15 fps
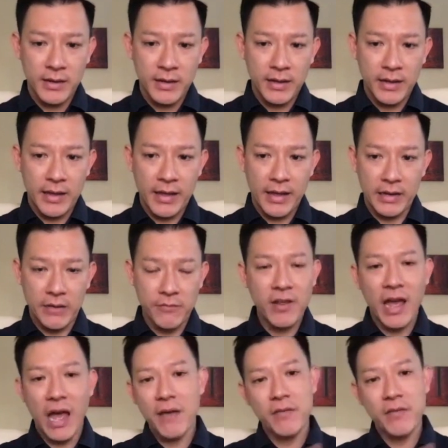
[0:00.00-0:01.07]
and if you
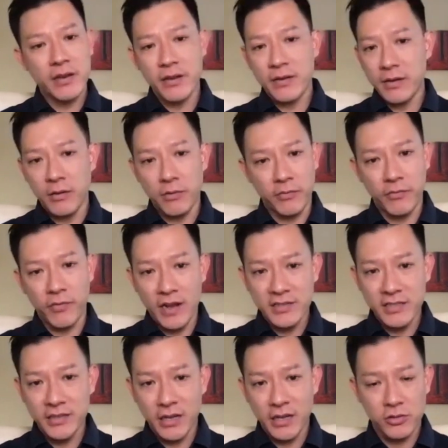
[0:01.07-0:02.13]
have any, you know, friends
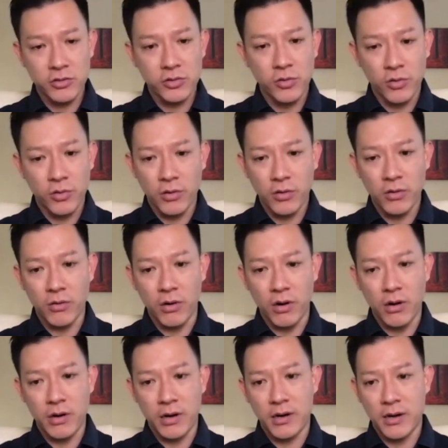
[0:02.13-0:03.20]
in dental school,
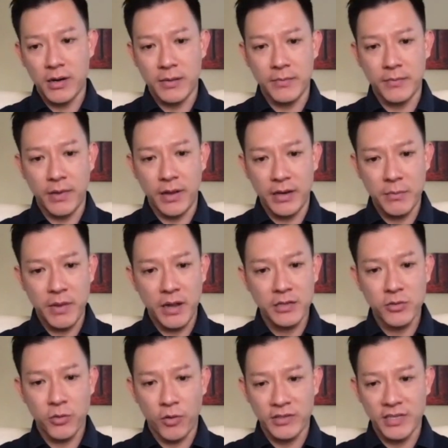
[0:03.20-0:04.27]
or um, any
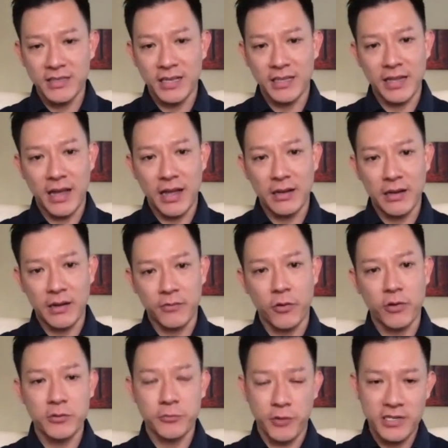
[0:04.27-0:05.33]
mentor, things like that, of
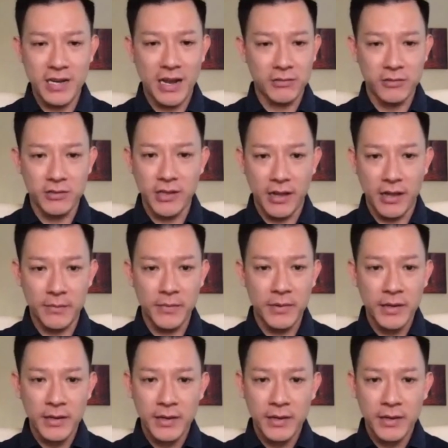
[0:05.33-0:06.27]
course, reach out to them.